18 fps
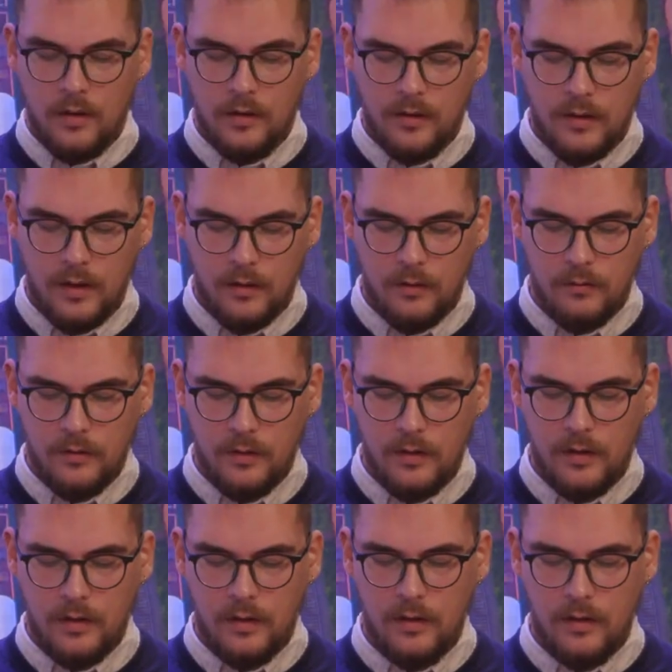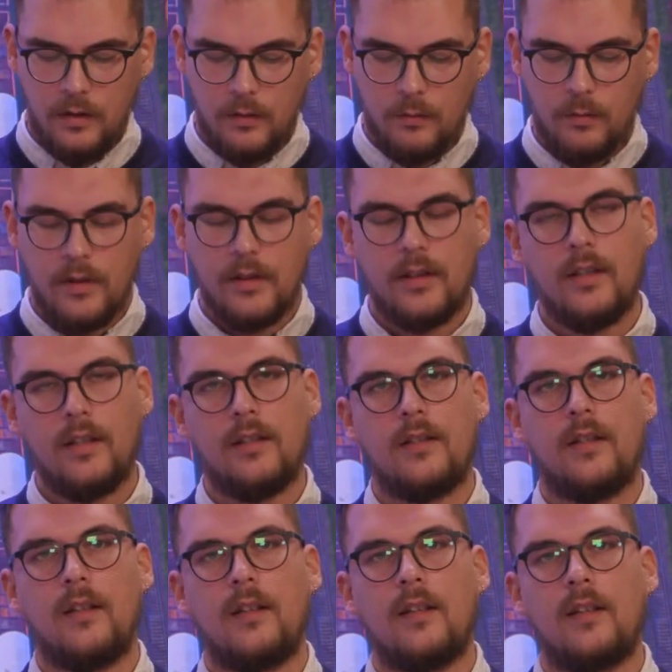Now, when
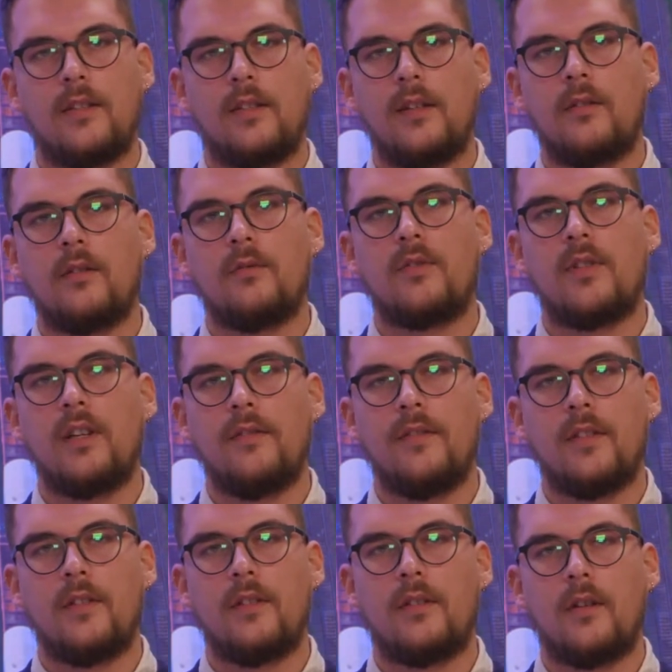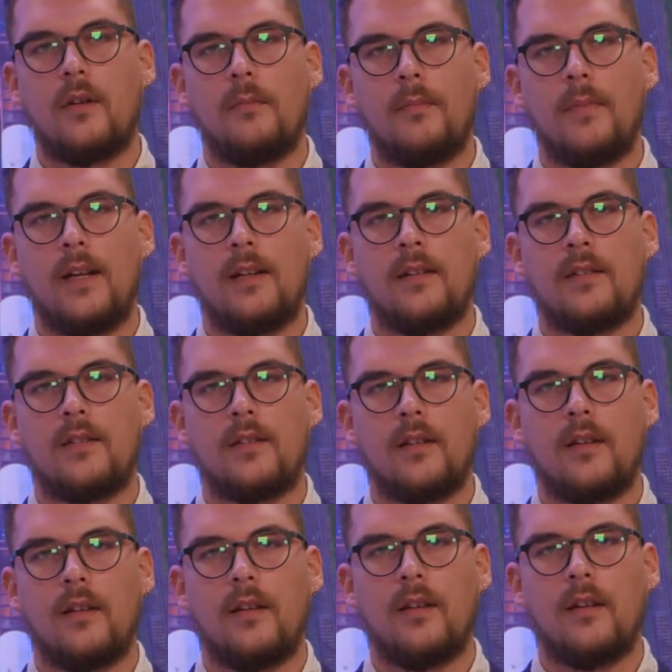did the Silk Road services commence
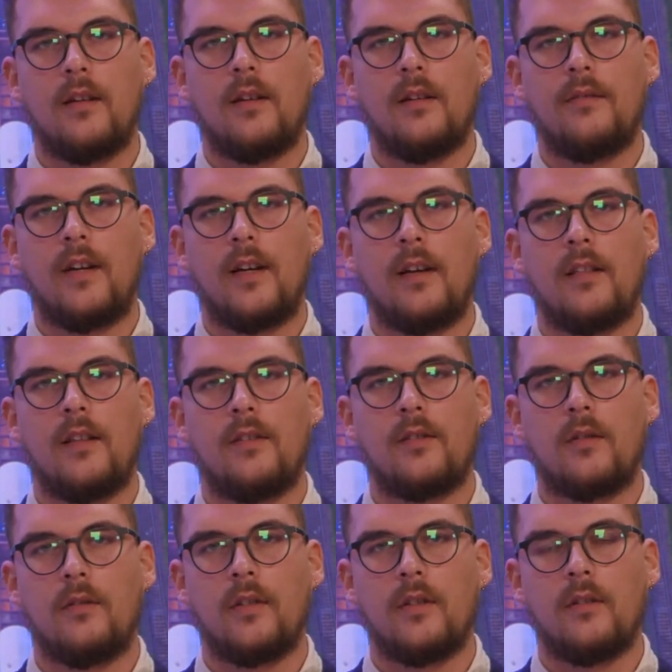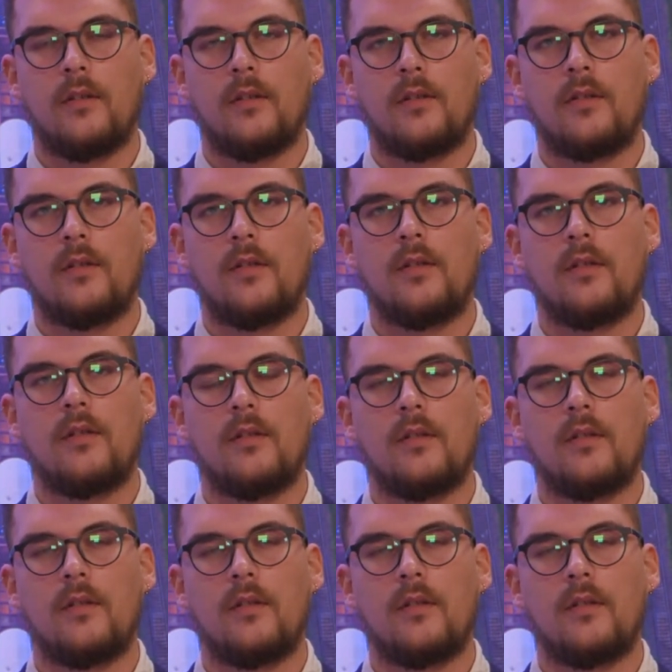via these corridors?